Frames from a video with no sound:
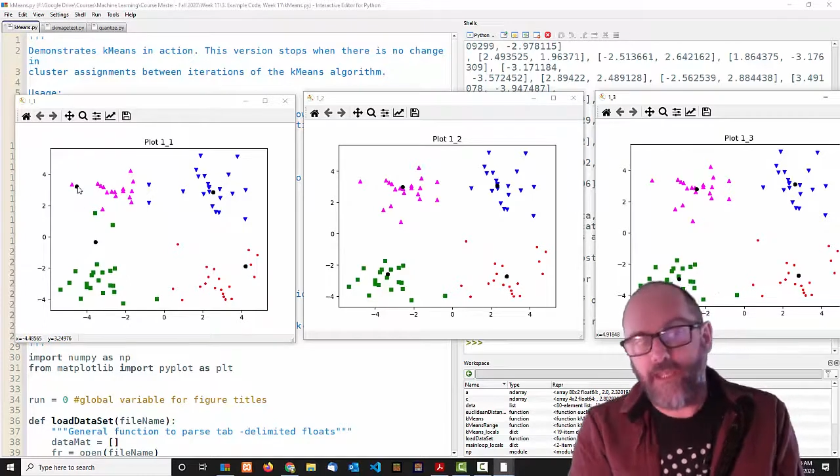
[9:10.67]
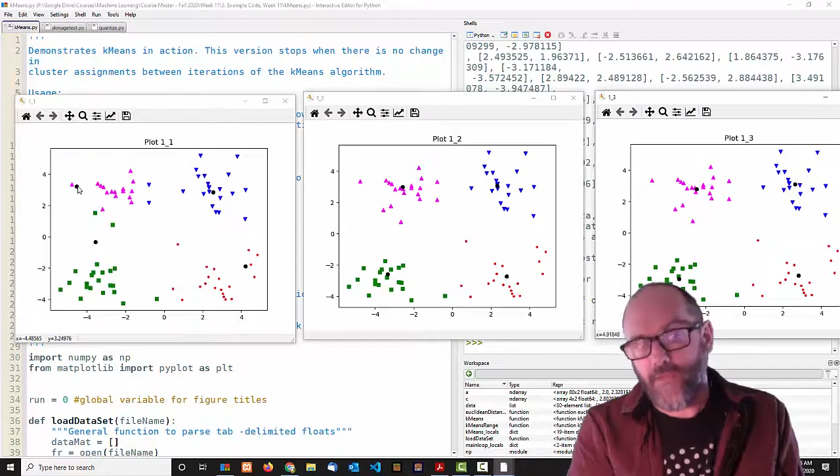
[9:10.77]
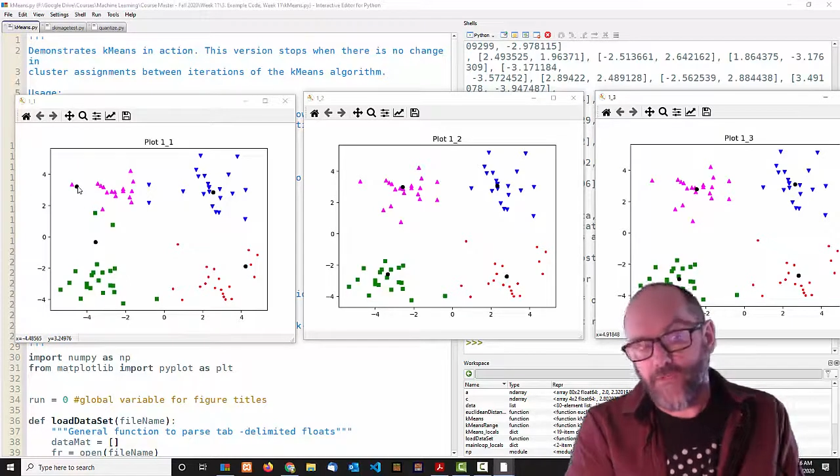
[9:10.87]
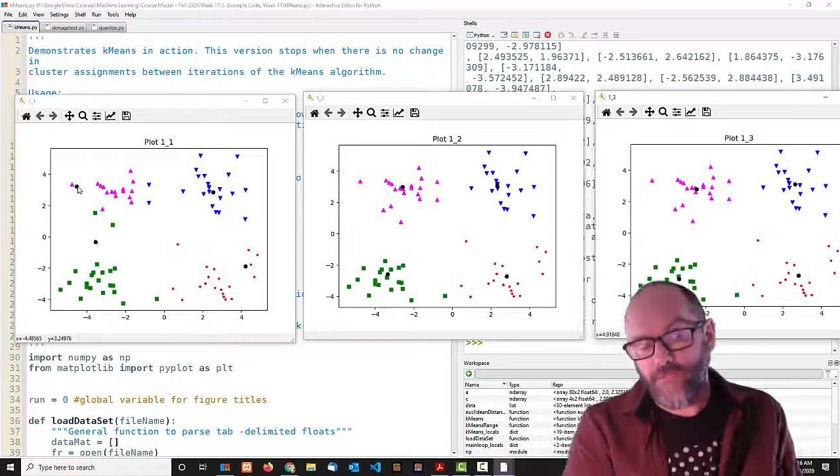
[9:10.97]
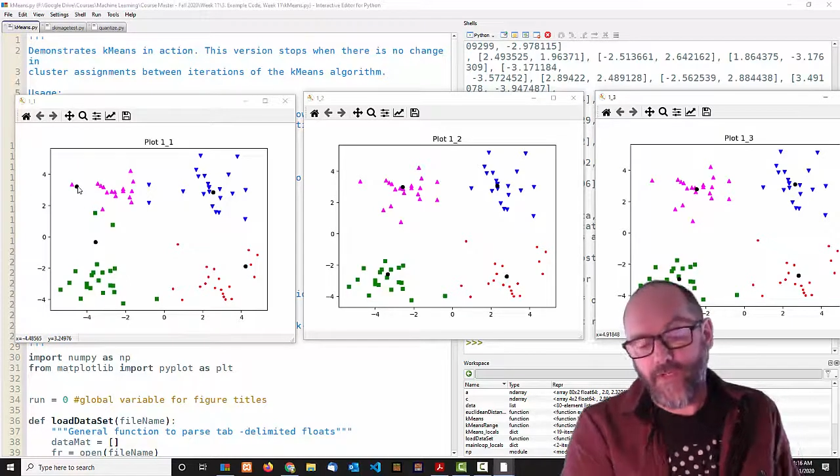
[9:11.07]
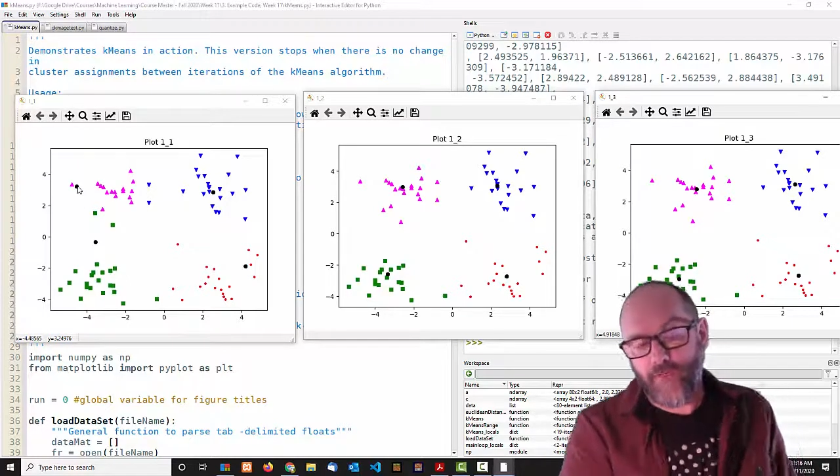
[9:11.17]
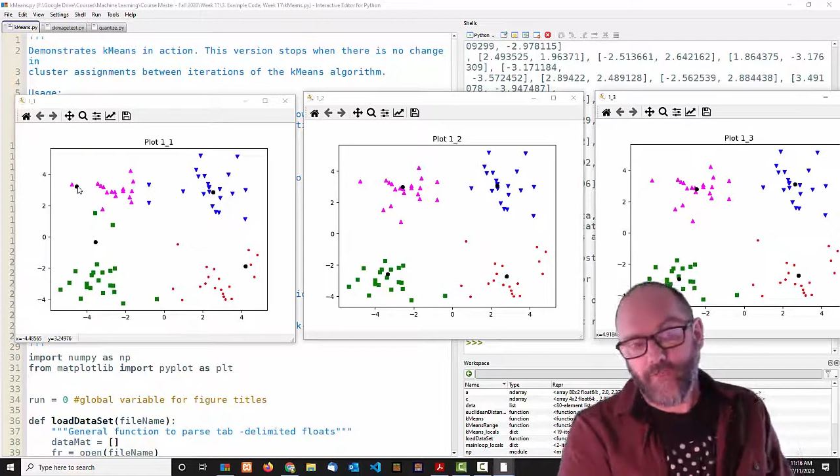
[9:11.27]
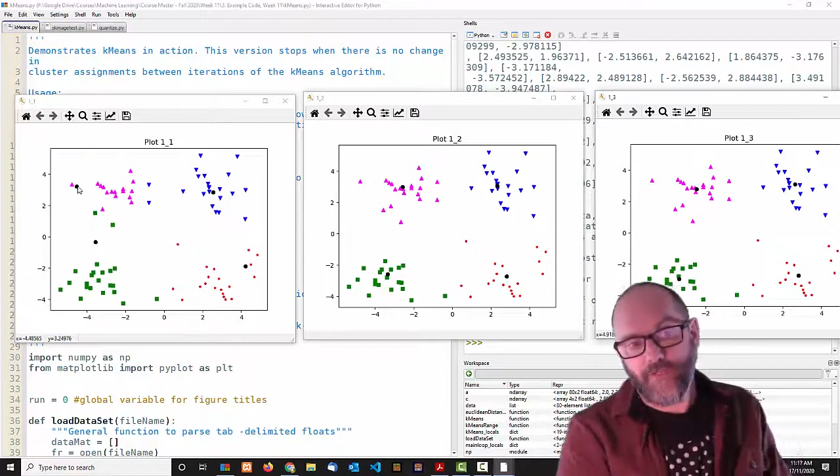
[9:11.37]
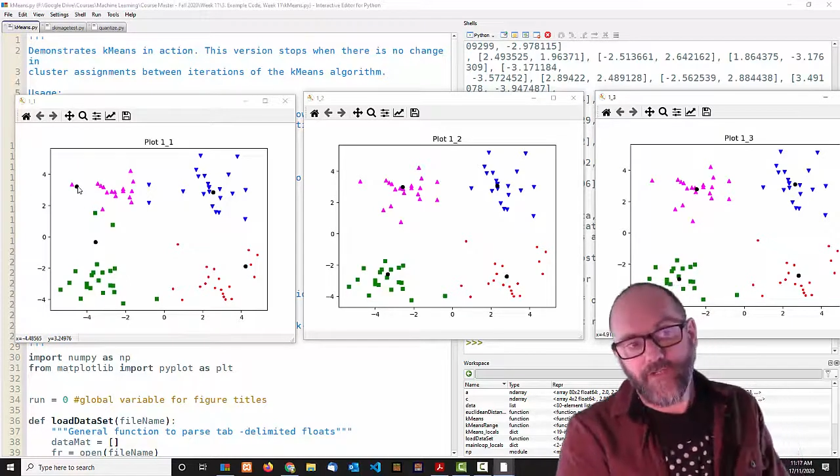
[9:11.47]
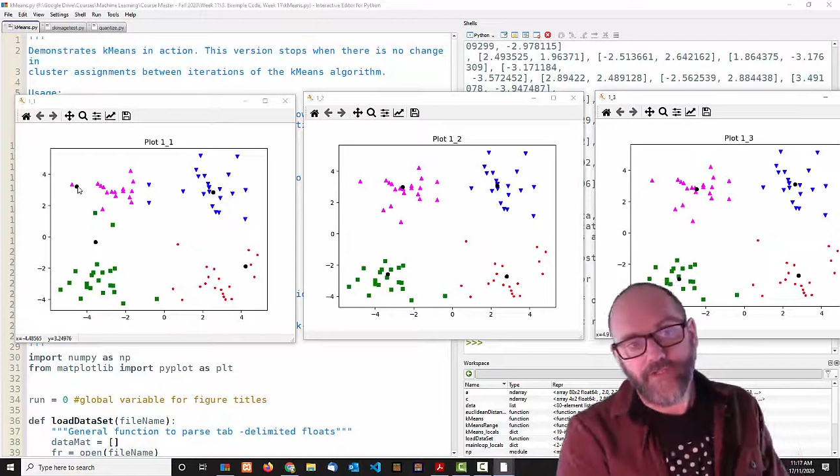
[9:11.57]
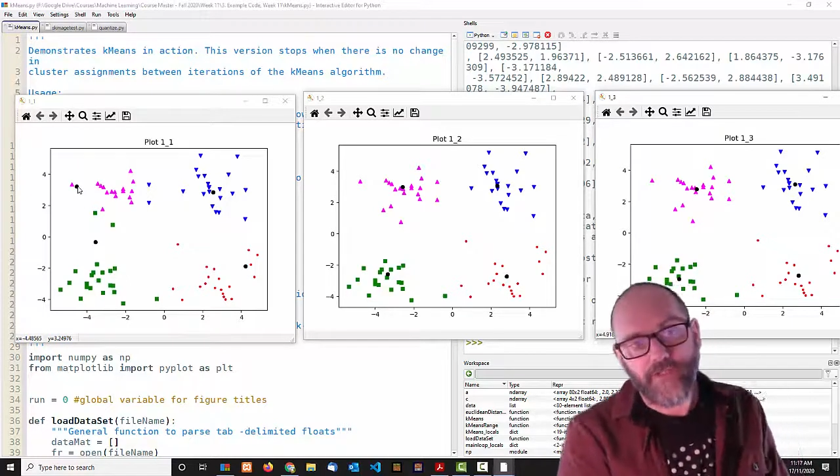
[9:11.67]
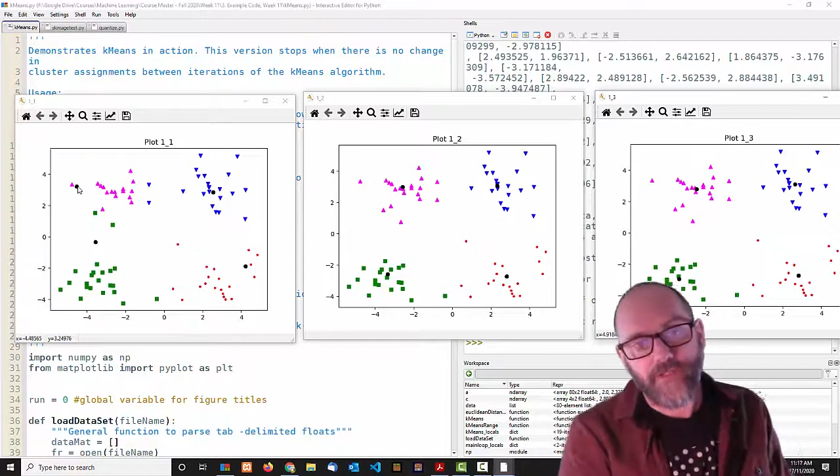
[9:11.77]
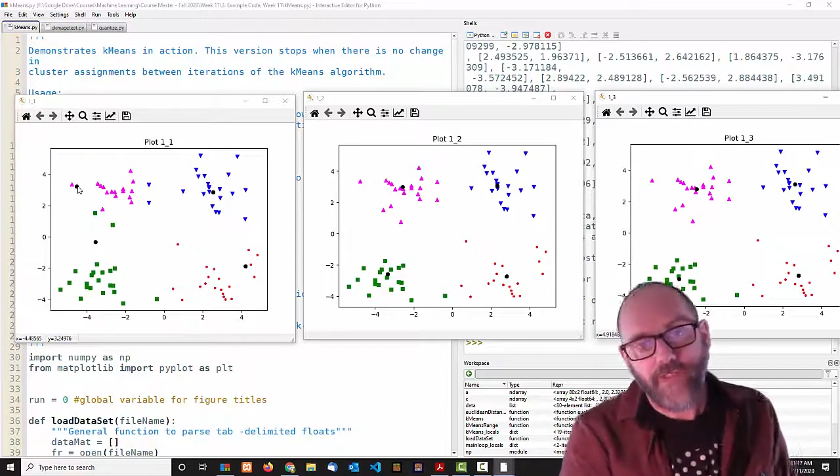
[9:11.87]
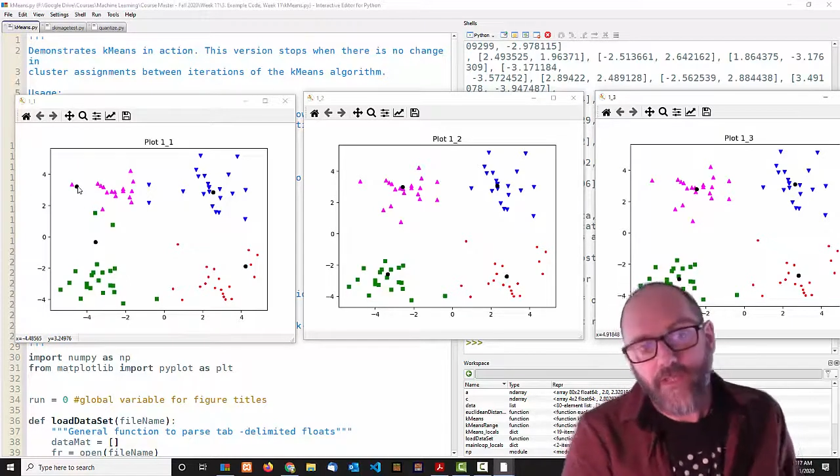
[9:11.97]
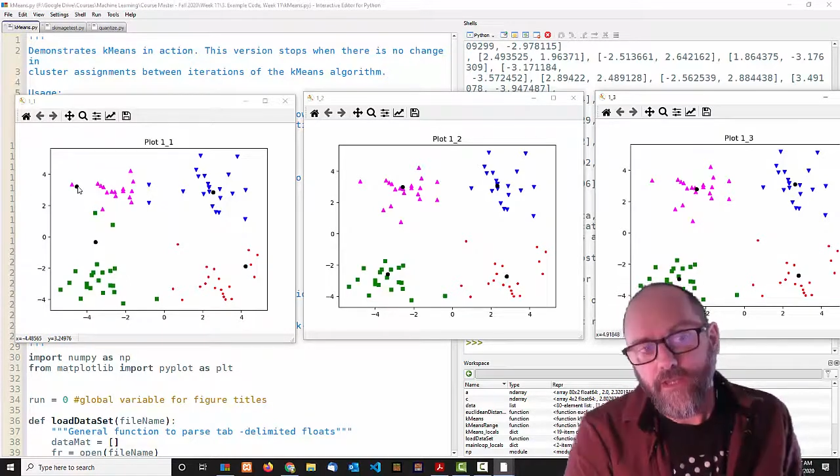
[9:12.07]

comes from the number of clusters,